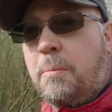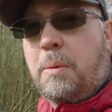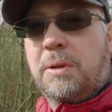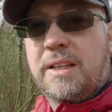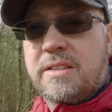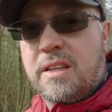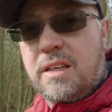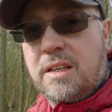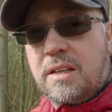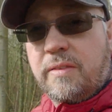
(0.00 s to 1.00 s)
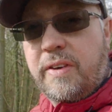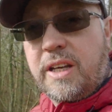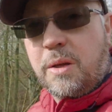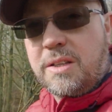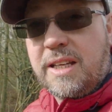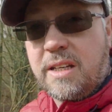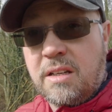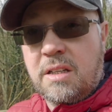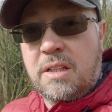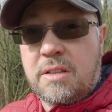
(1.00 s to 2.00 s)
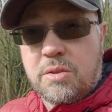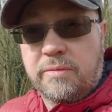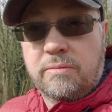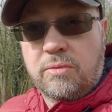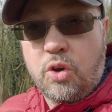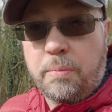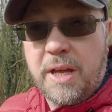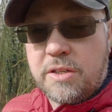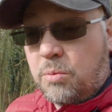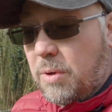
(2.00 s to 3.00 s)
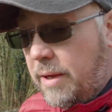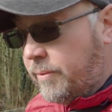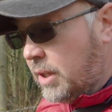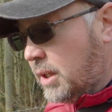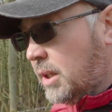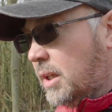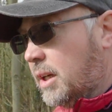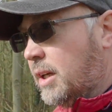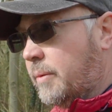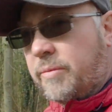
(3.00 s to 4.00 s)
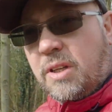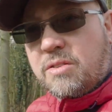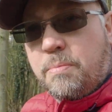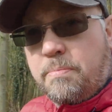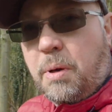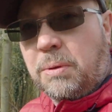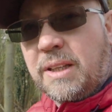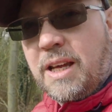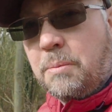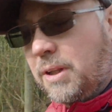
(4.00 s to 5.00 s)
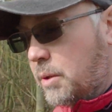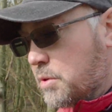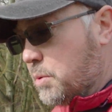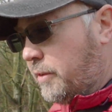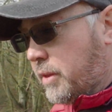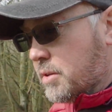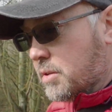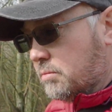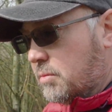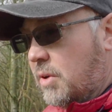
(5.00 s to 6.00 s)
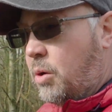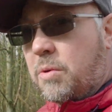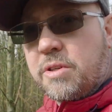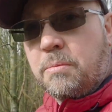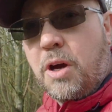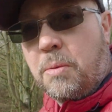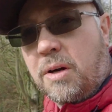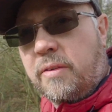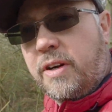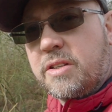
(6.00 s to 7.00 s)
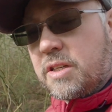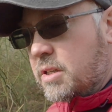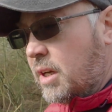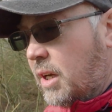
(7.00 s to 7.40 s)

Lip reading: I'll pop a link to the video they did, sort of up there somewhere. I'll also pop a link down below as well for those that aren't watching on mobile devices.